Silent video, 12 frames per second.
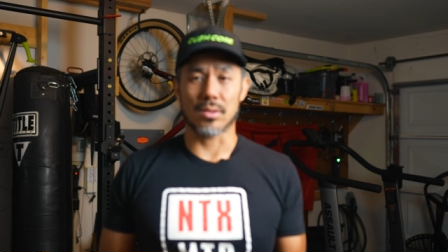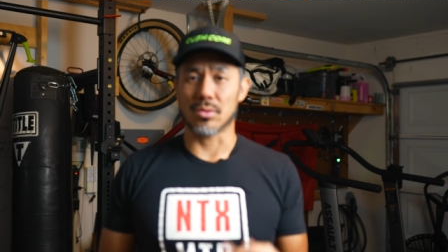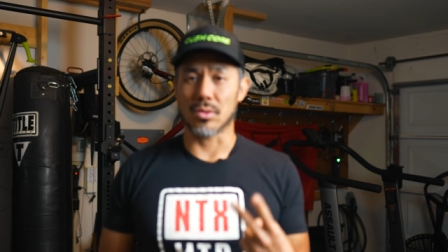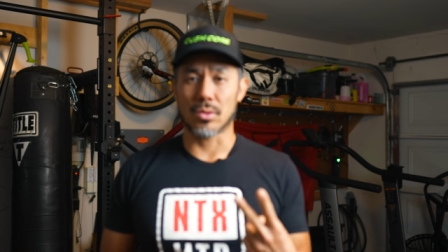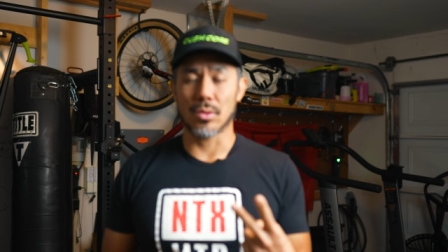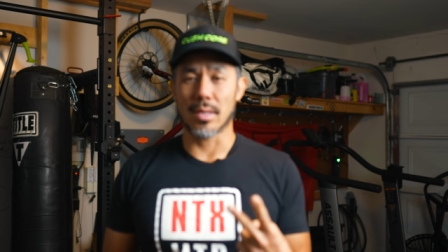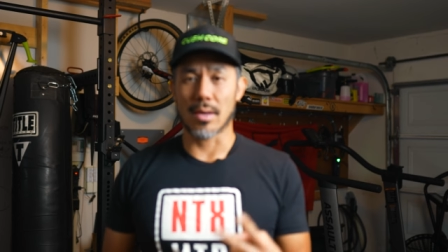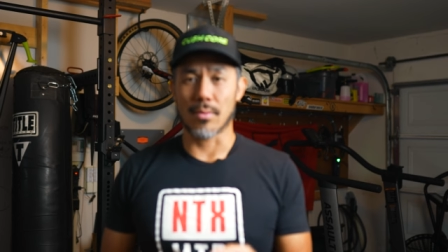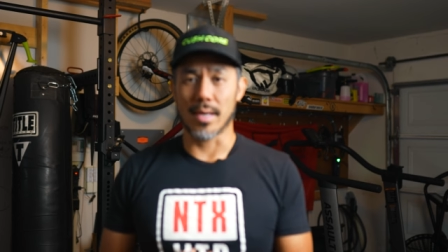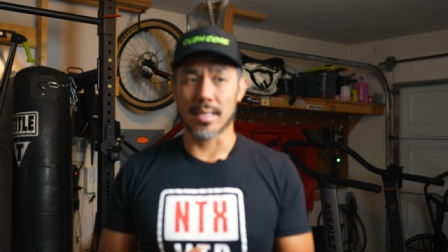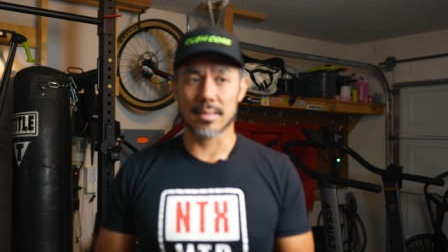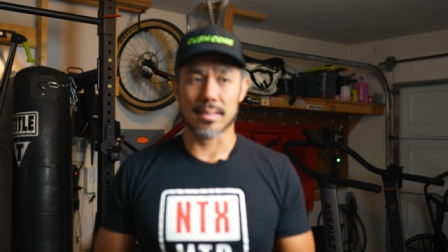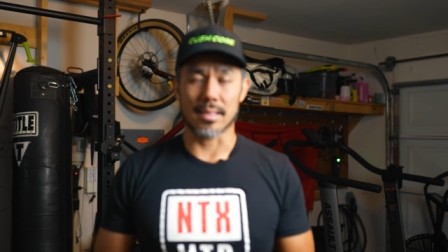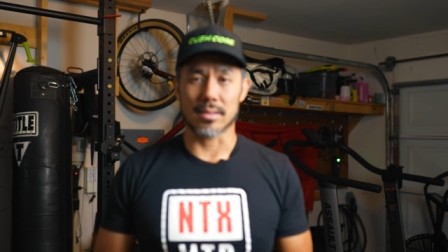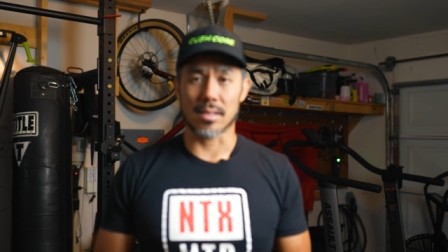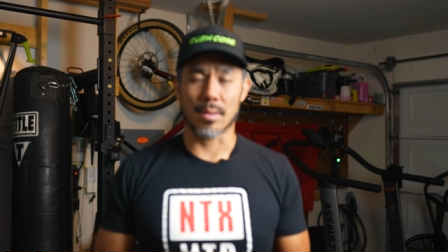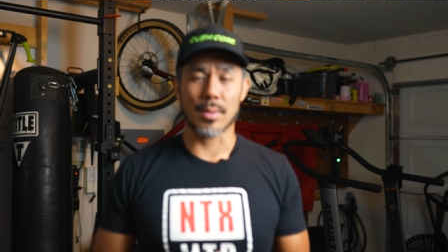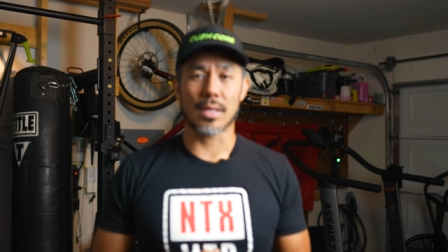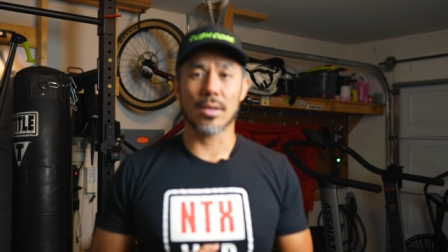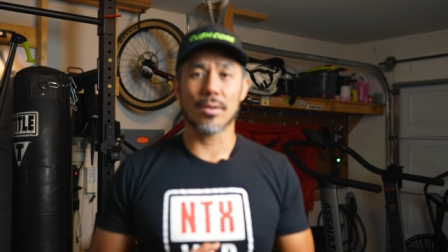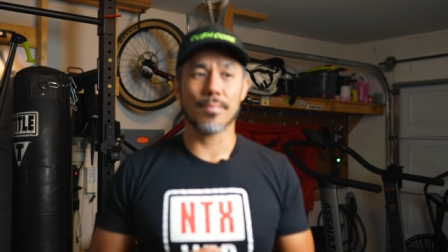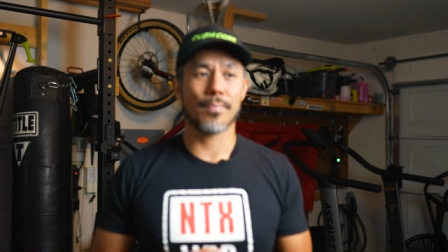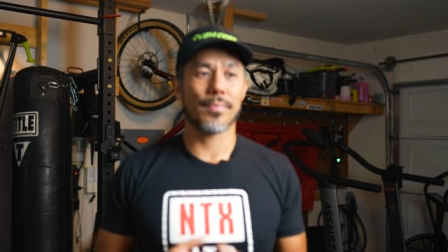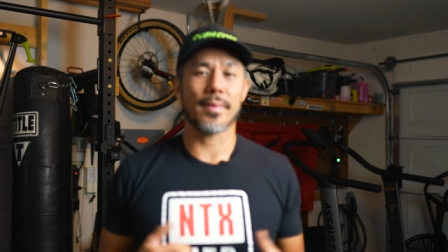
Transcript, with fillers: it was a two-day race at Zombie Goat,